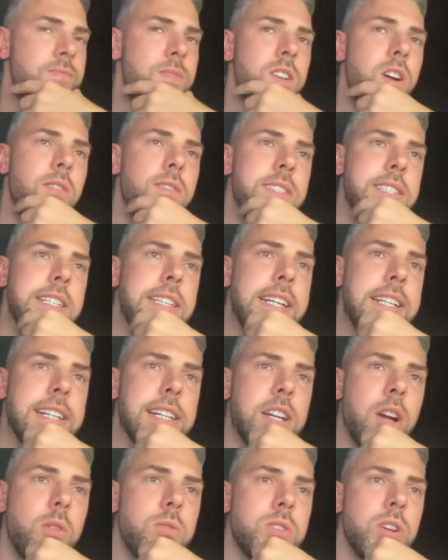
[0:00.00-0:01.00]
Obviously, Leonard
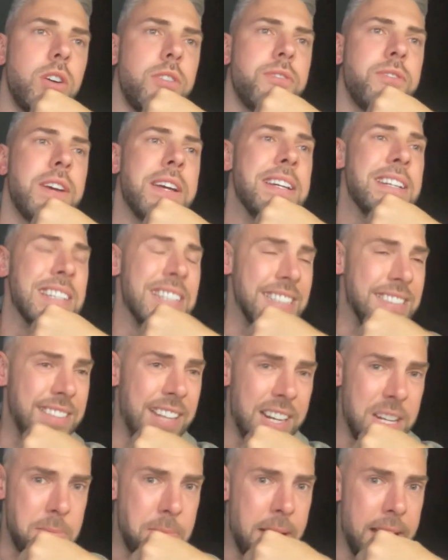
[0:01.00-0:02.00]
goes off, and
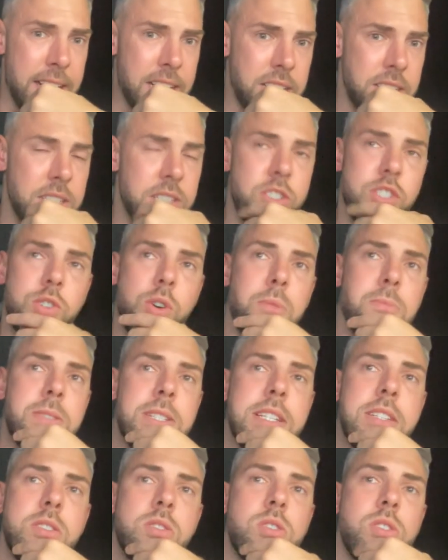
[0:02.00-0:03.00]
Danny Mack drops
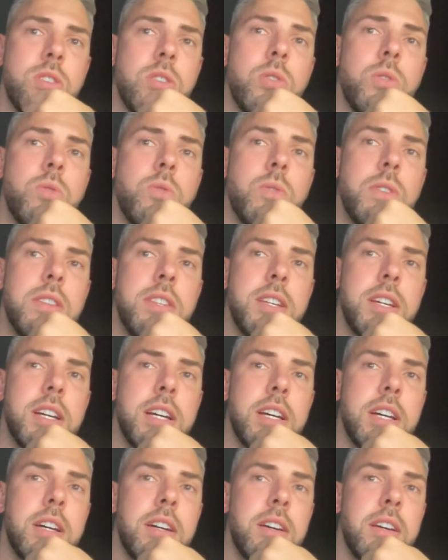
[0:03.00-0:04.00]
into
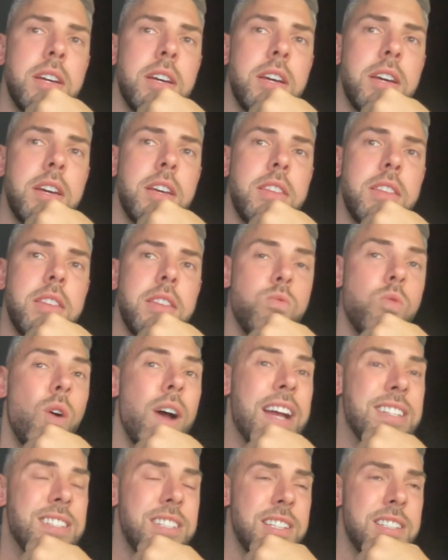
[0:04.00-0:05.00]
the
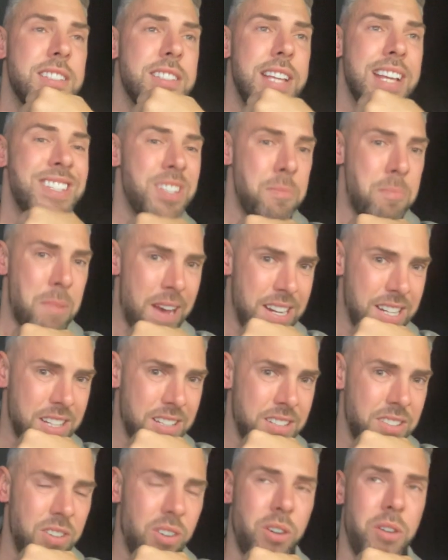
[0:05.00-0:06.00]
right centre back
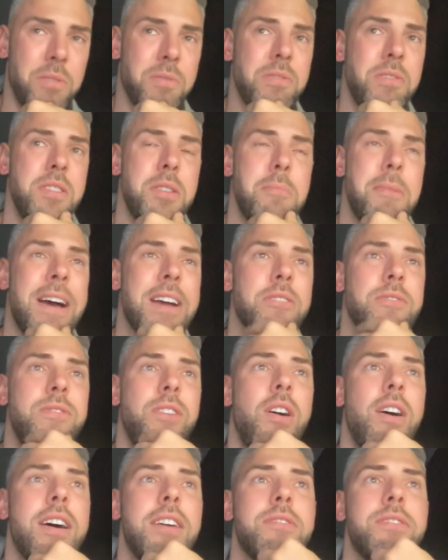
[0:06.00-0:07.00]
of the back
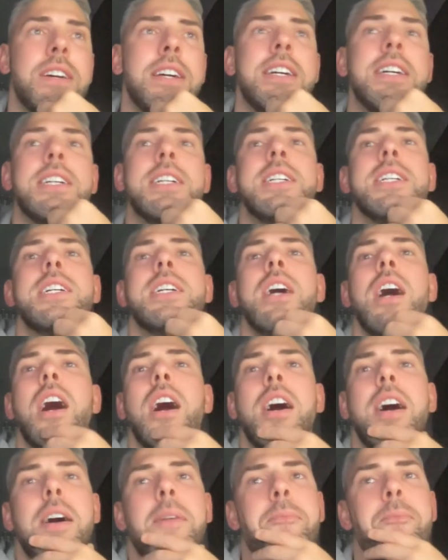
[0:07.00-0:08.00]
5.
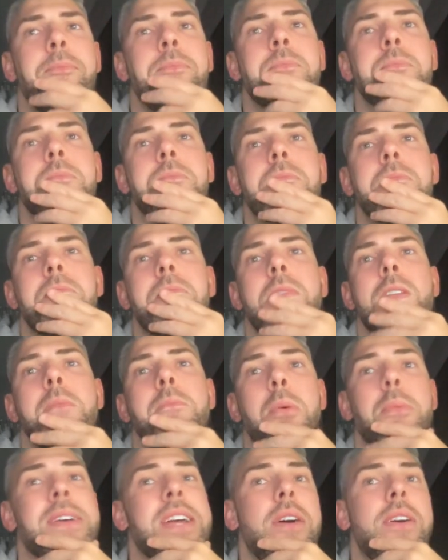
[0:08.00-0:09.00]

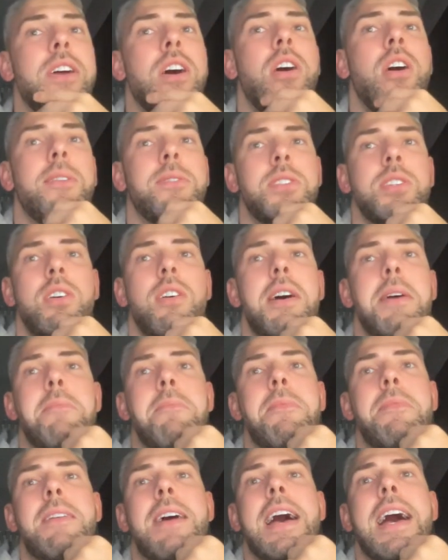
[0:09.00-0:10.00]
But we go in at half time
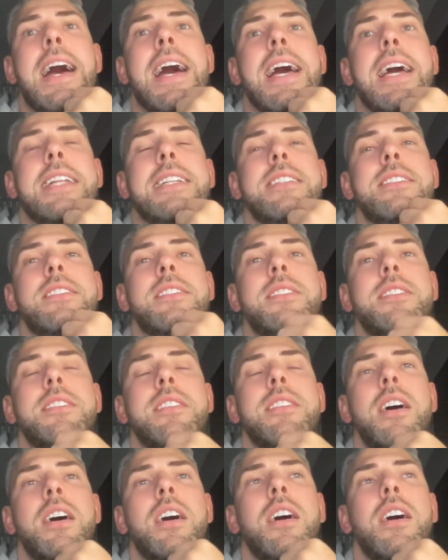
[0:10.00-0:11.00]
and
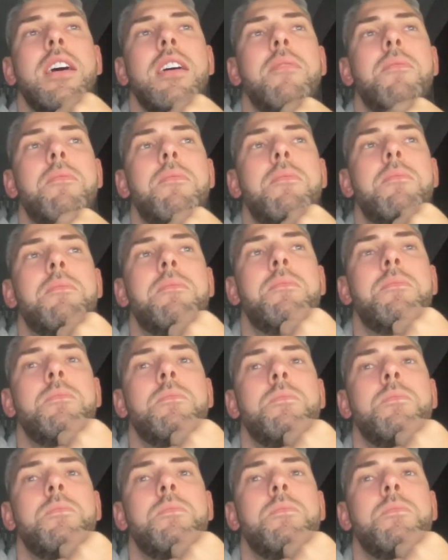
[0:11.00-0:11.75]
come